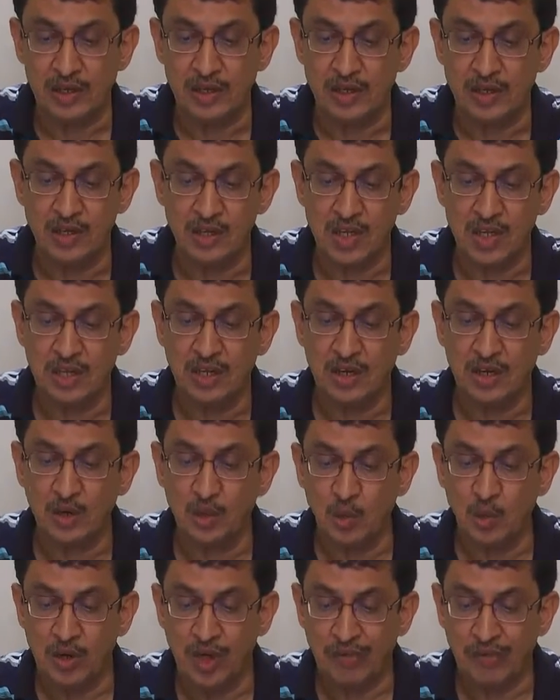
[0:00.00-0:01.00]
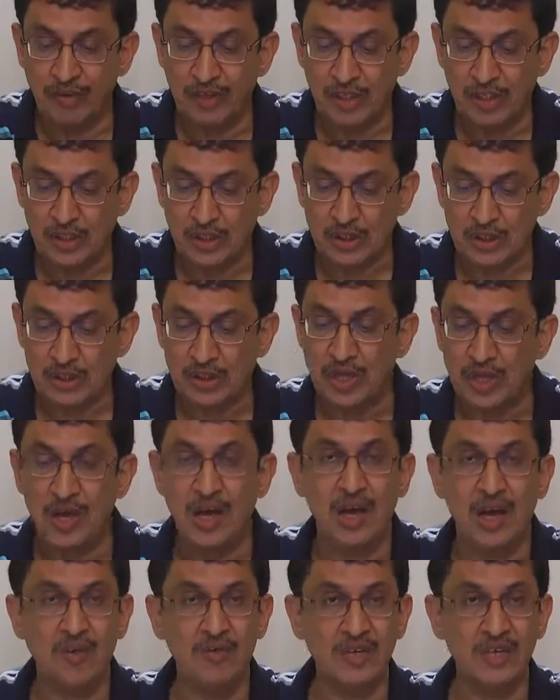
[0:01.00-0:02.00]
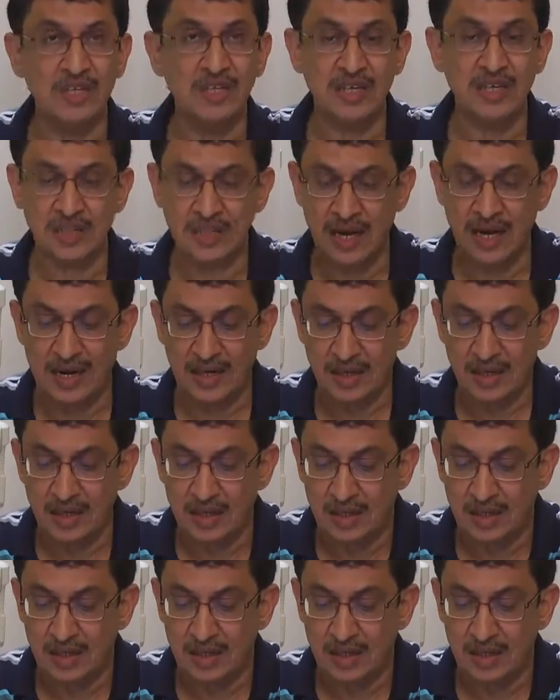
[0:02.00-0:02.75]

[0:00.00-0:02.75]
These are the two definitions. Having said that,